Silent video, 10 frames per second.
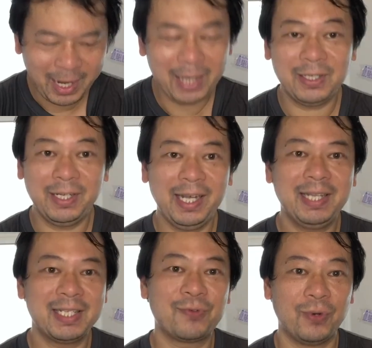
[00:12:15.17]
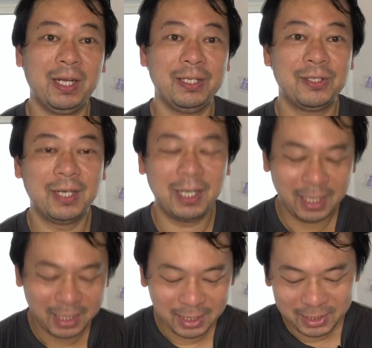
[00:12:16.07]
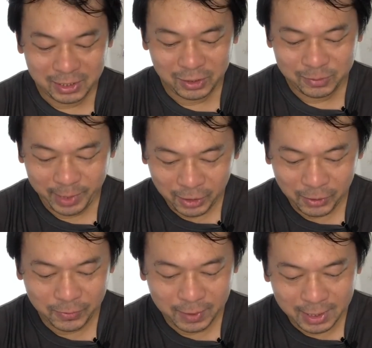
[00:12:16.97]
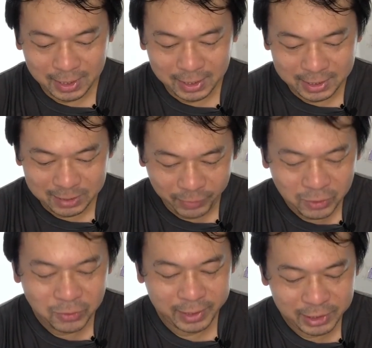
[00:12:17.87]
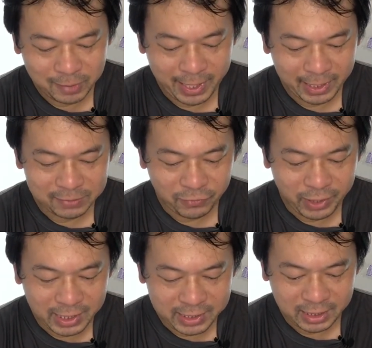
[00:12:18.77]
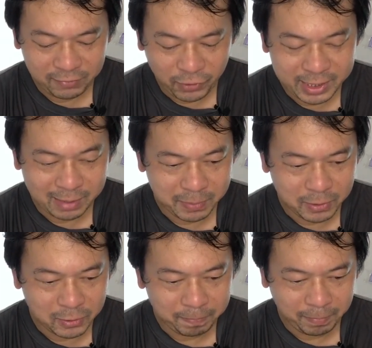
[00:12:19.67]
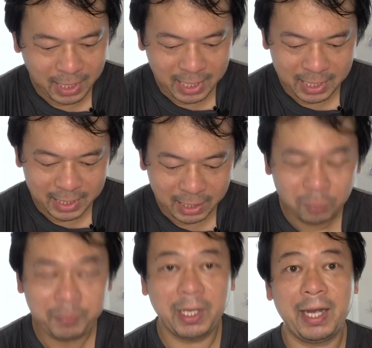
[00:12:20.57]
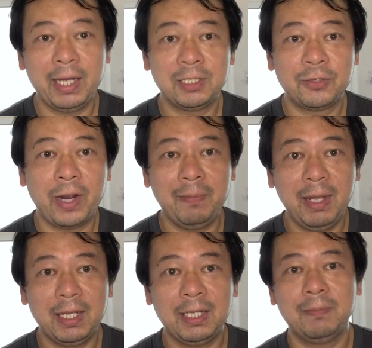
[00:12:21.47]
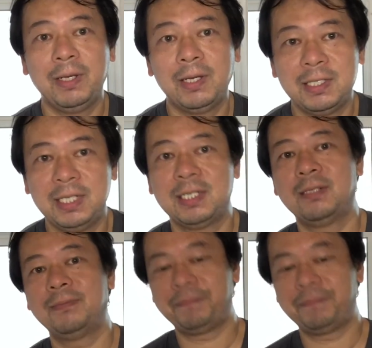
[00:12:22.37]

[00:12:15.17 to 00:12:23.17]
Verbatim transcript: they actually eat this for lunch. So it's pretty cool. It's a pretty cool dish to make. It's very easy, very simple, and I hope you guys try and make it because it's